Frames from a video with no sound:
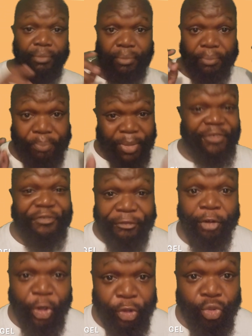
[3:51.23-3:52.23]

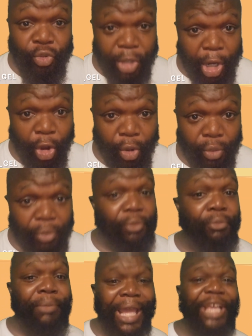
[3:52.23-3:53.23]
Before you go,
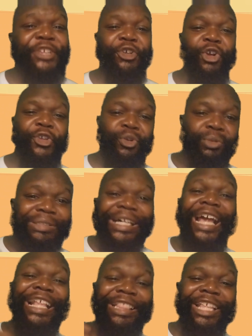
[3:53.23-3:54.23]
make sure you
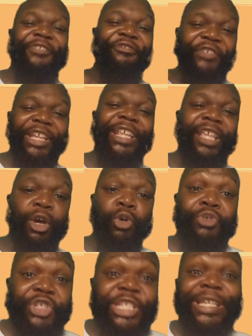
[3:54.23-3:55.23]
like this video.
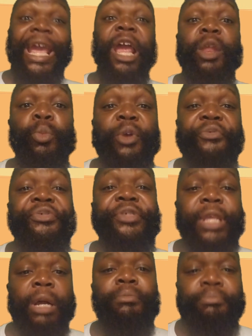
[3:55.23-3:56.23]
Share it with
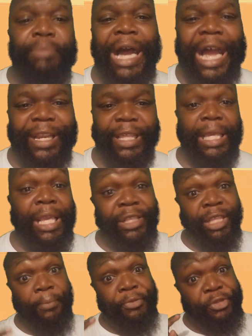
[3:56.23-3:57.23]
somebody.
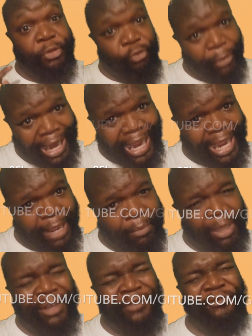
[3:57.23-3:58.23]
Subscribe.
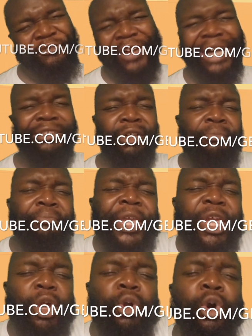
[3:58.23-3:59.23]
Follow
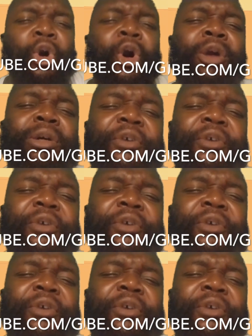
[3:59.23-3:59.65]
me on all of